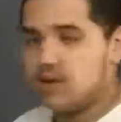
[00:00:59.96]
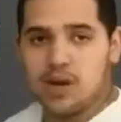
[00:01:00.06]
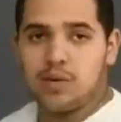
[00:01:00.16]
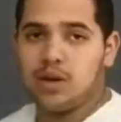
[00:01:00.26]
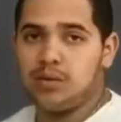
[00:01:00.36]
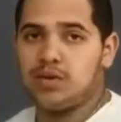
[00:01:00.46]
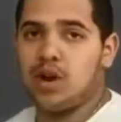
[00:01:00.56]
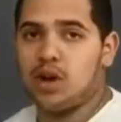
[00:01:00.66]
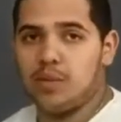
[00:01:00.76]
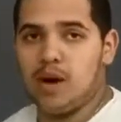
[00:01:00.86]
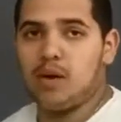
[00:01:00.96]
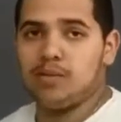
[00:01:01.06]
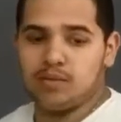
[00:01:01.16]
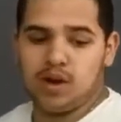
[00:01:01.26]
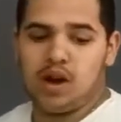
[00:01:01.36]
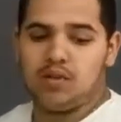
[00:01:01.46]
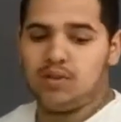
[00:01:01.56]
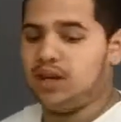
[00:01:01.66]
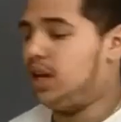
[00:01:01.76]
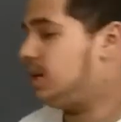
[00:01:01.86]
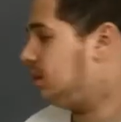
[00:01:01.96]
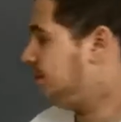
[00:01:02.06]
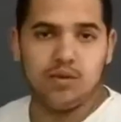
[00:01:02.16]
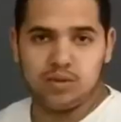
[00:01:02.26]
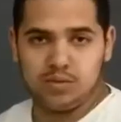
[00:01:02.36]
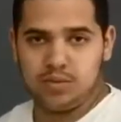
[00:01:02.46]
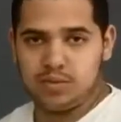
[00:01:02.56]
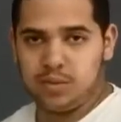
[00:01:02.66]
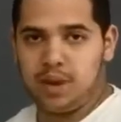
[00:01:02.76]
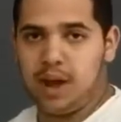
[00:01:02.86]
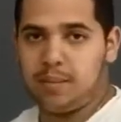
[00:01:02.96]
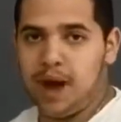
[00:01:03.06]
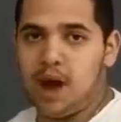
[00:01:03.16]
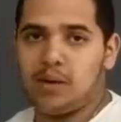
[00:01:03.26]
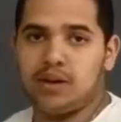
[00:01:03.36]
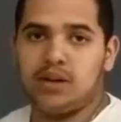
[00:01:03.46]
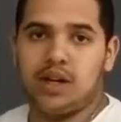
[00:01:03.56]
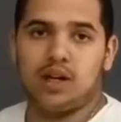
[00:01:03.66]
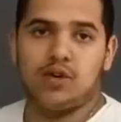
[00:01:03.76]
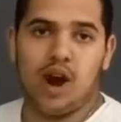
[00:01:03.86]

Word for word: Today we're going to be talking about uh, relays. You supply power and